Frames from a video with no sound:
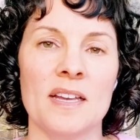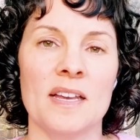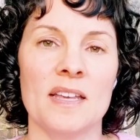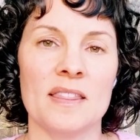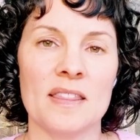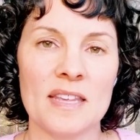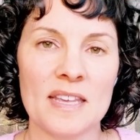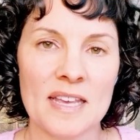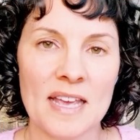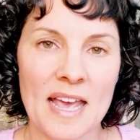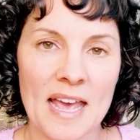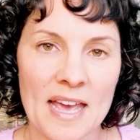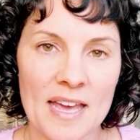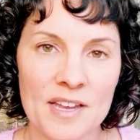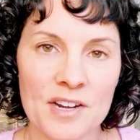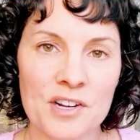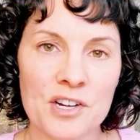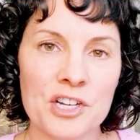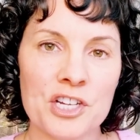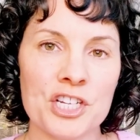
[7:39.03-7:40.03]
the
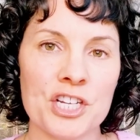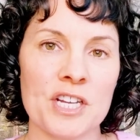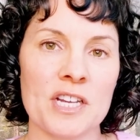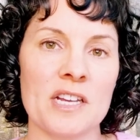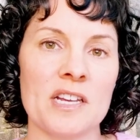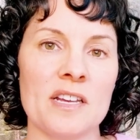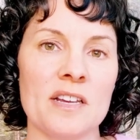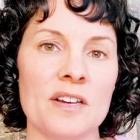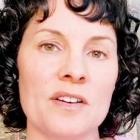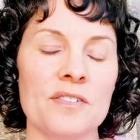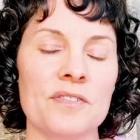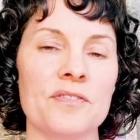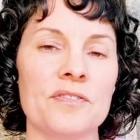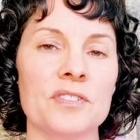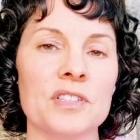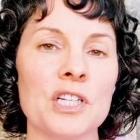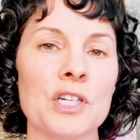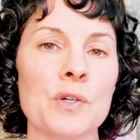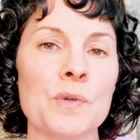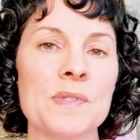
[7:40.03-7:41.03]
energy
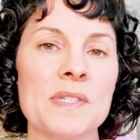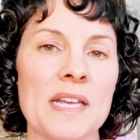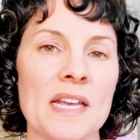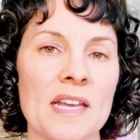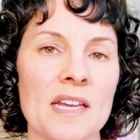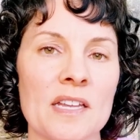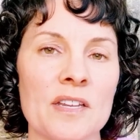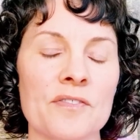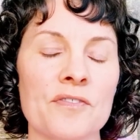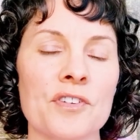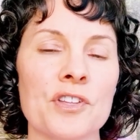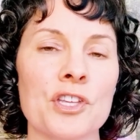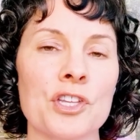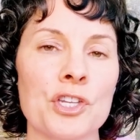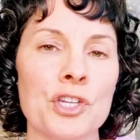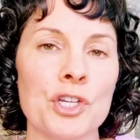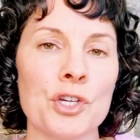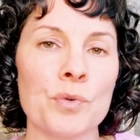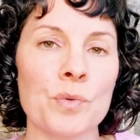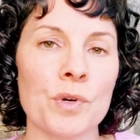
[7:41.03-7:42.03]
flows in for the
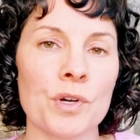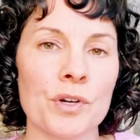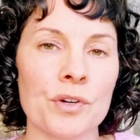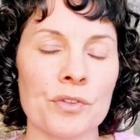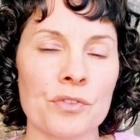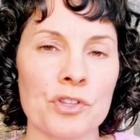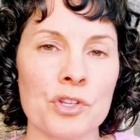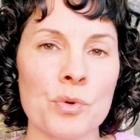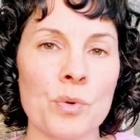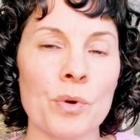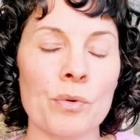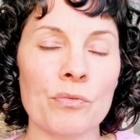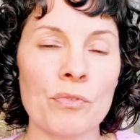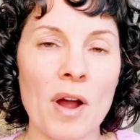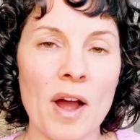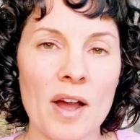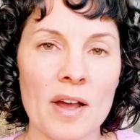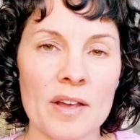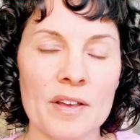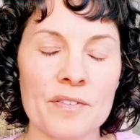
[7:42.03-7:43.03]
new earth to
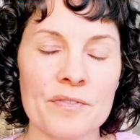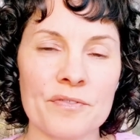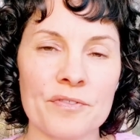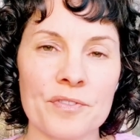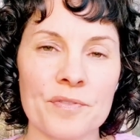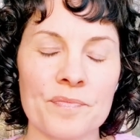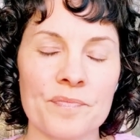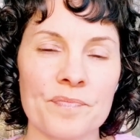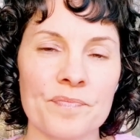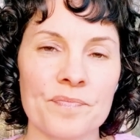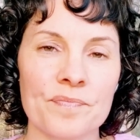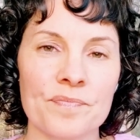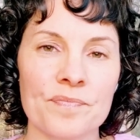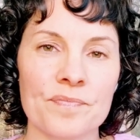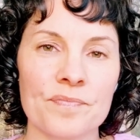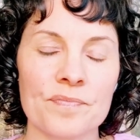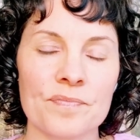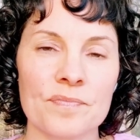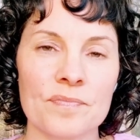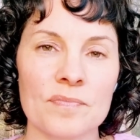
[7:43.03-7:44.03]
arrive
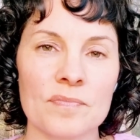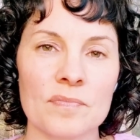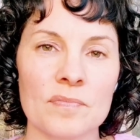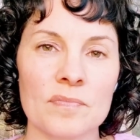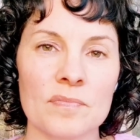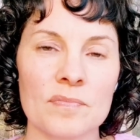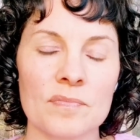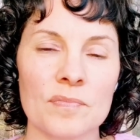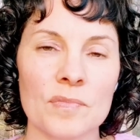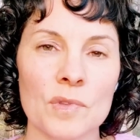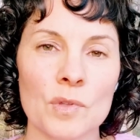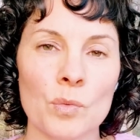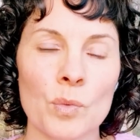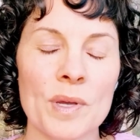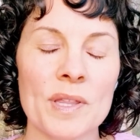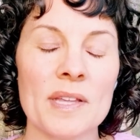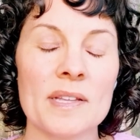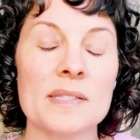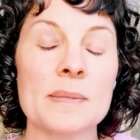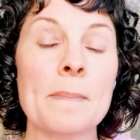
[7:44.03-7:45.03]

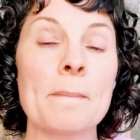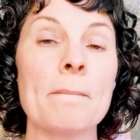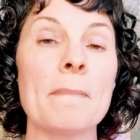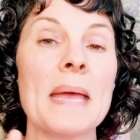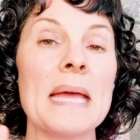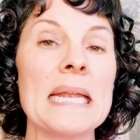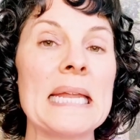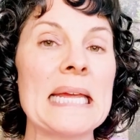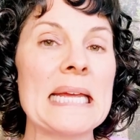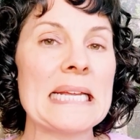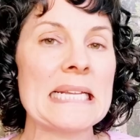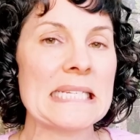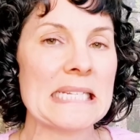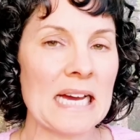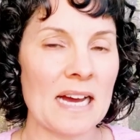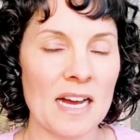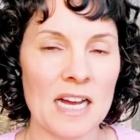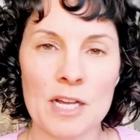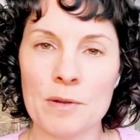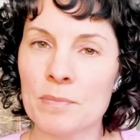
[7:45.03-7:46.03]
with its many
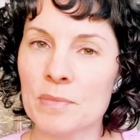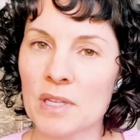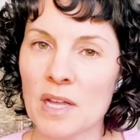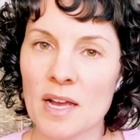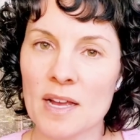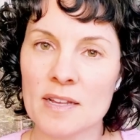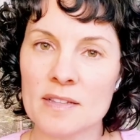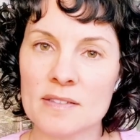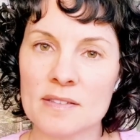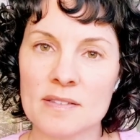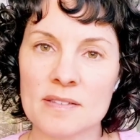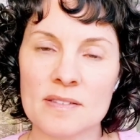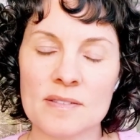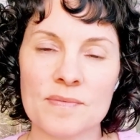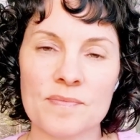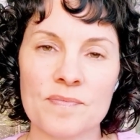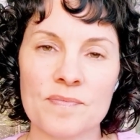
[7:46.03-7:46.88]
timelines.